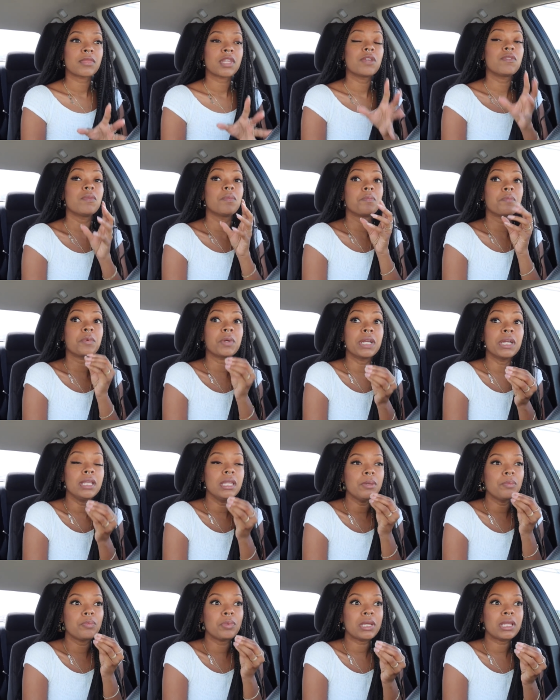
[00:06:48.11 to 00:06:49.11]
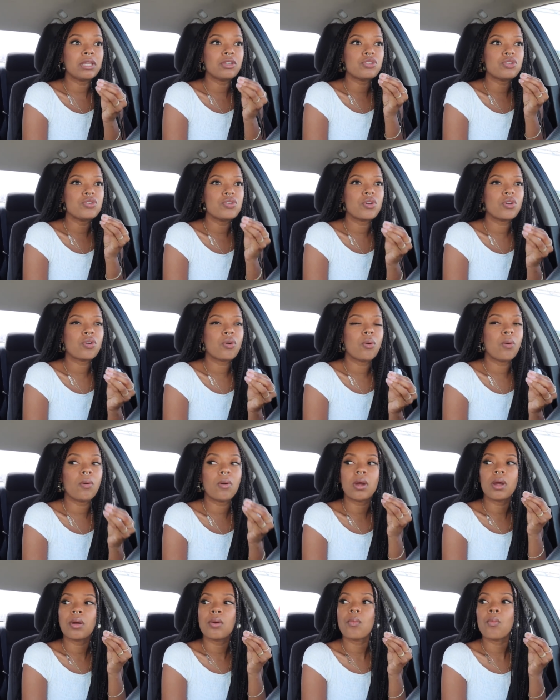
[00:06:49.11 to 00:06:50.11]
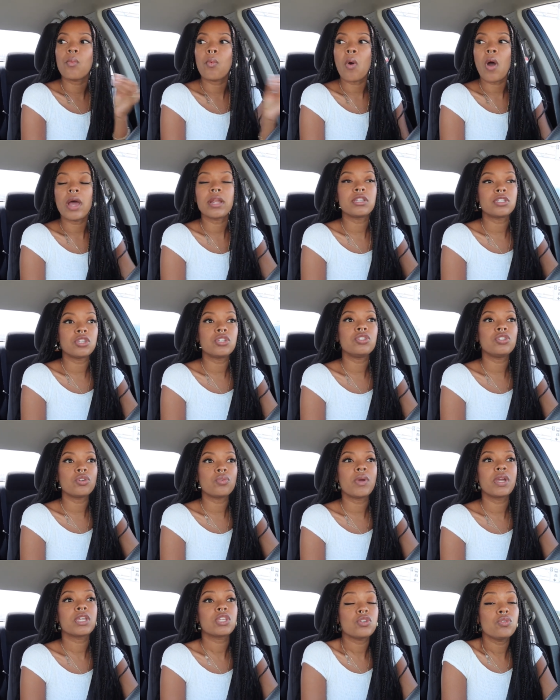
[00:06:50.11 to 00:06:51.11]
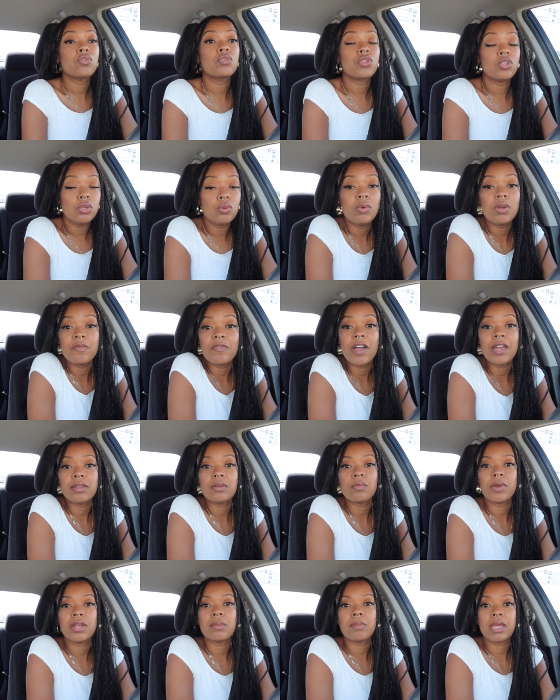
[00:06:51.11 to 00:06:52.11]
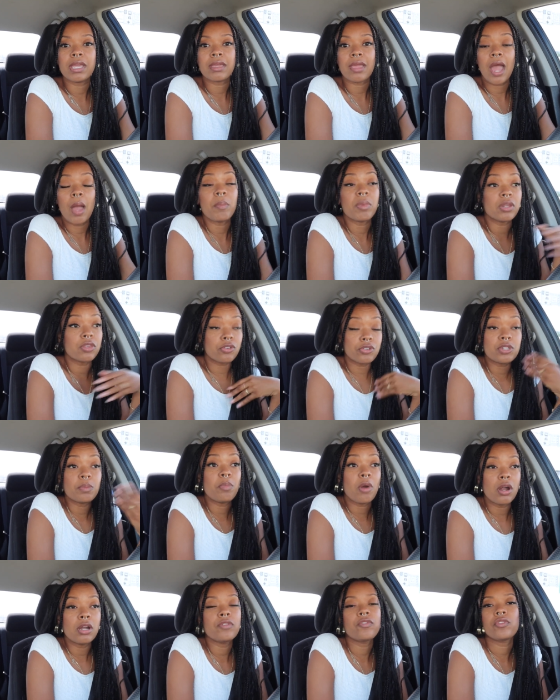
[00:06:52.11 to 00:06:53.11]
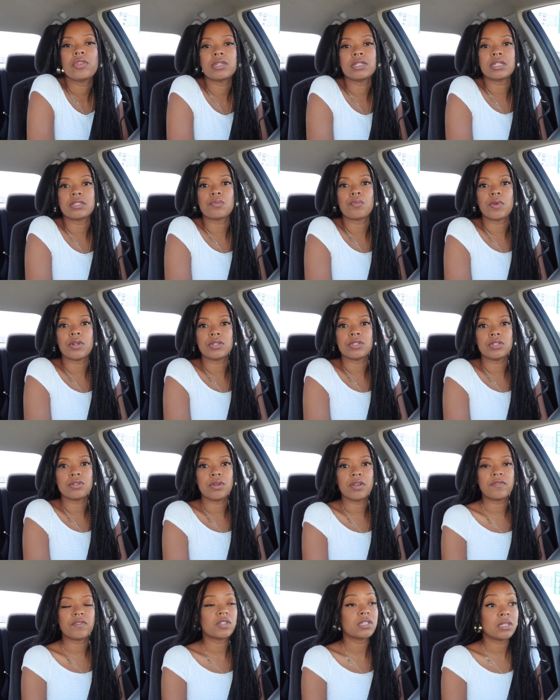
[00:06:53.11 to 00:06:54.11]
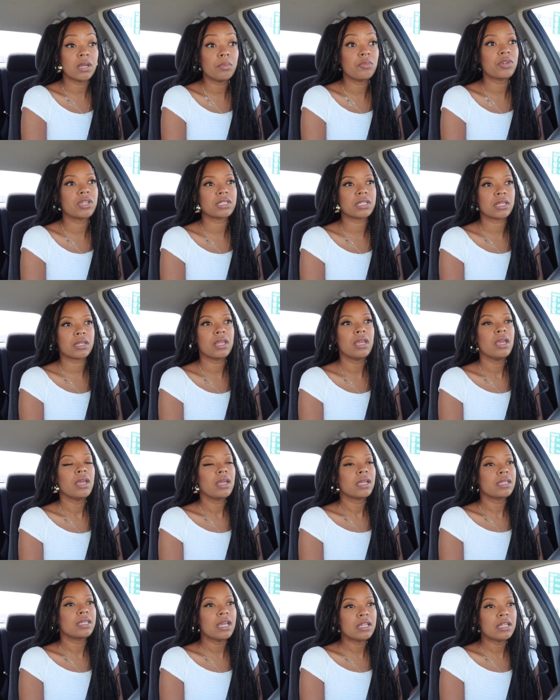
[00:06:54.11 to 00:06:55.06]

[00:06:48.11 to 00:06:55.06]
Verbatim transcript: you really, really to your core wanted to do it, you, you would find a way to make it happen. There's a part of you that doesn't want to do it for some reason.